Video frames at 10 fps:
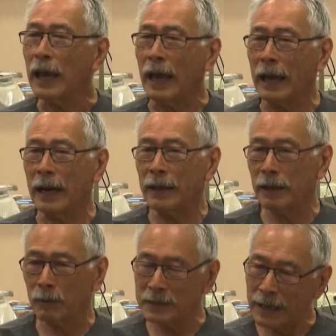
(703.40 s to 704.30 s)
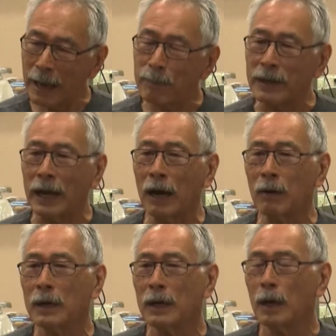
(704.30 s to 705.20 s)
And I think what's happened
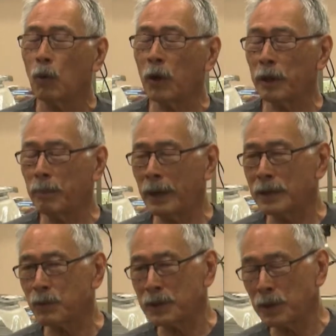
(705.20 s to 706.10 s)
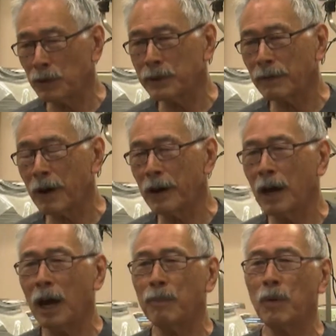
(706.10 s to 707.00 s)
now, whether it be as a result of Art
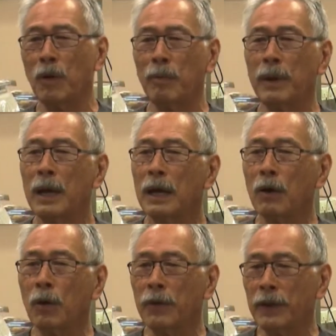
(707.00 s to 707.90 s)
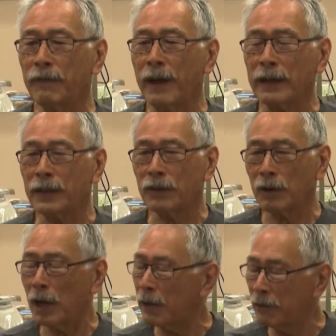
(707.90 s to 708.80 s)
Hop or the fact that there
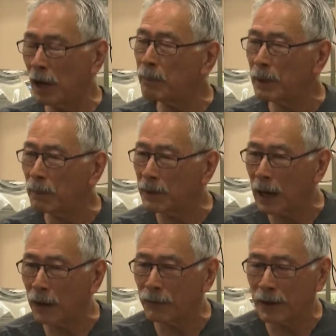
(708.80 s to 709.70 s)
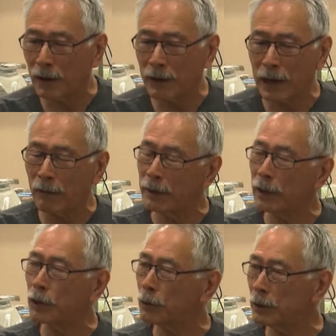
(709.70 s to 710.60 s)
are a lot of young people now that are now
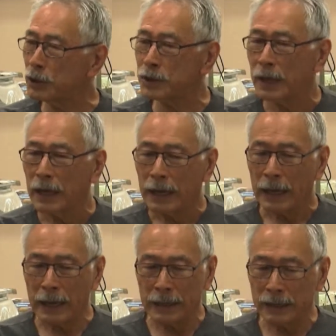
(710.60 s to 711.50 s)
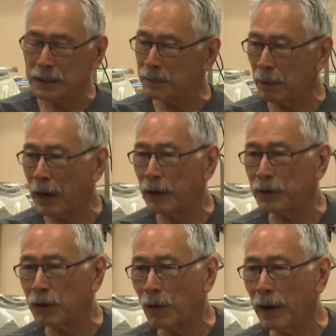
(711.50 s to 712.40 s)
encouraged and
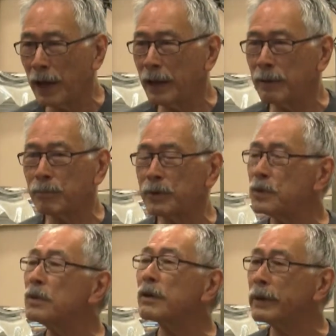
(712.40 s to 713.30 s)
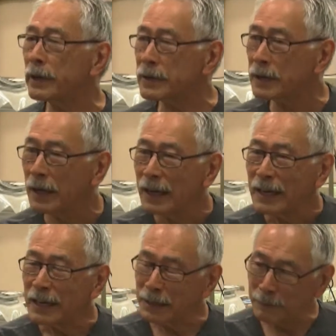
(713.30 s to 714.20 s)
inspired to go ahead and pursue careers
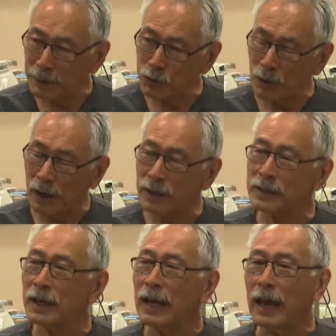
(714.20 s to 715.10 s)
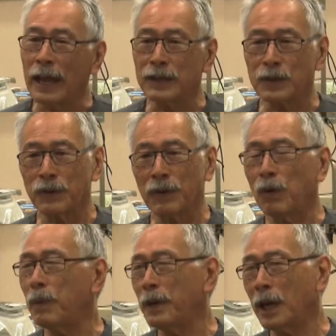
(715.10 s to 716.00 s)
in the visual arts. And so they're
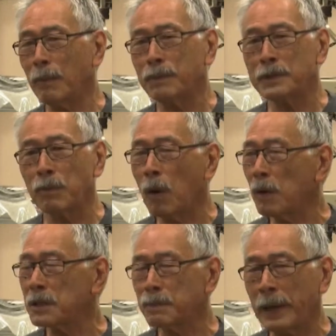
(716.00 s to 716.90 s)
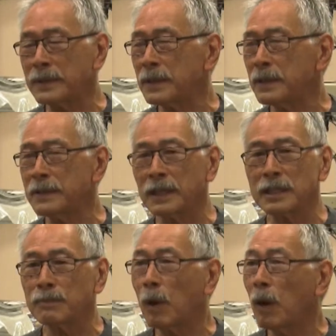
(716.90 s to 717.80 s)
opening up small spaces and
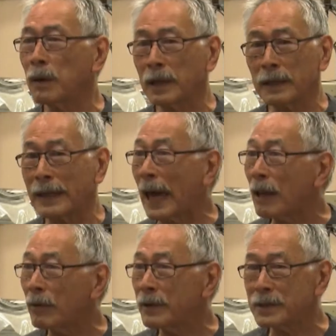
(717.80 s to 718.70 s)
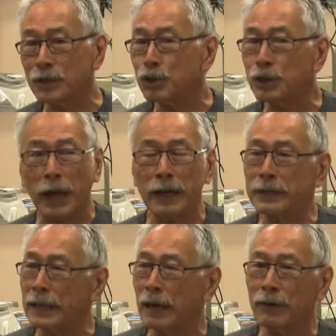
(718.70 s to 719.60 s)
small little galleries in
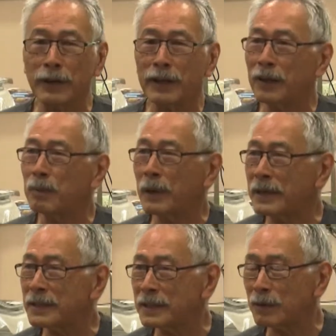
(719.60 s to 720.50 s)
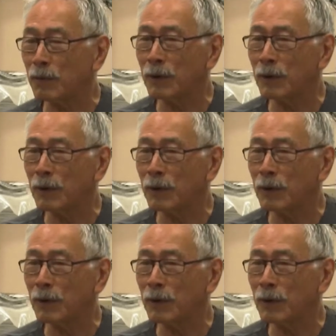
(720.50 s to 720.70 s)
Chinatown and other places and